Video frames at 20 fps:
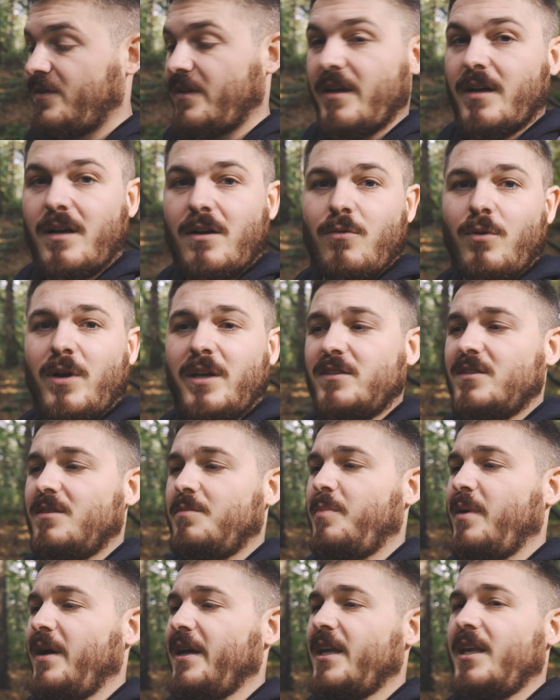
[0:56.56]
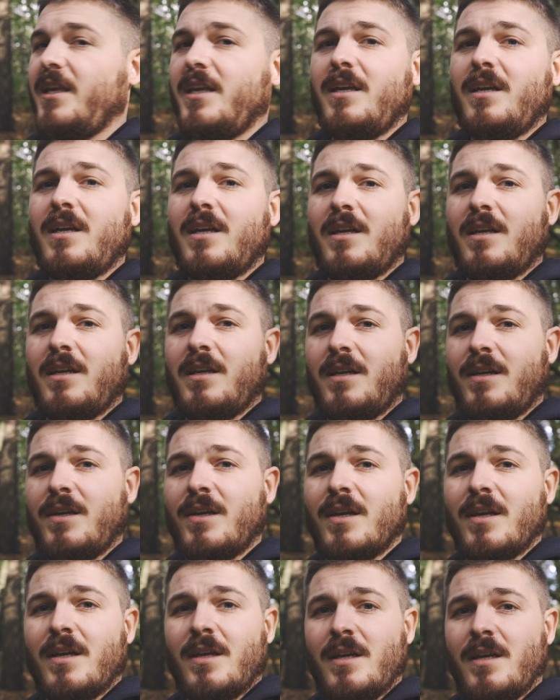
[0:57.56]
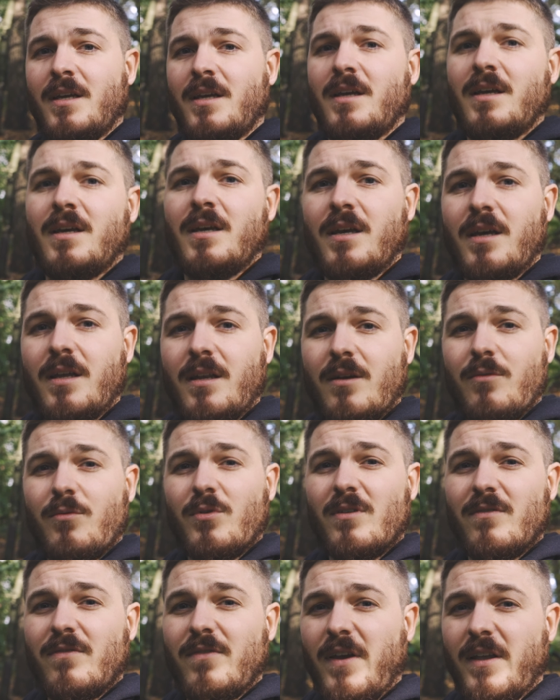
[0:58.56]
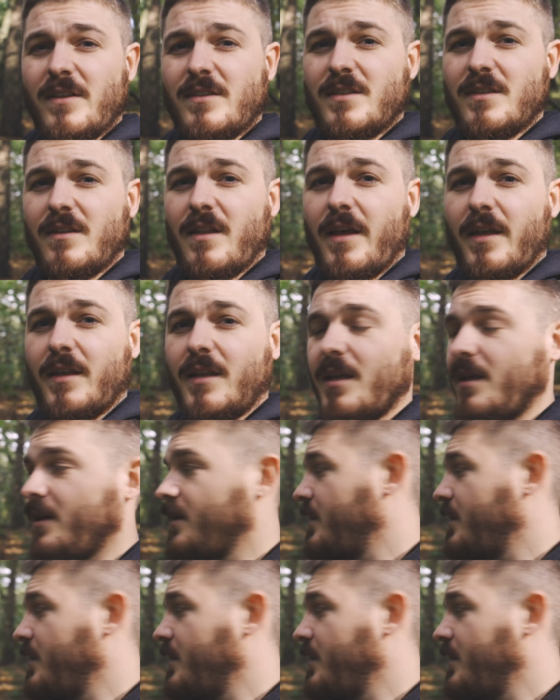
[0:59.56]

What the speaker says: they are quite spiky and I wouldn't fancy that.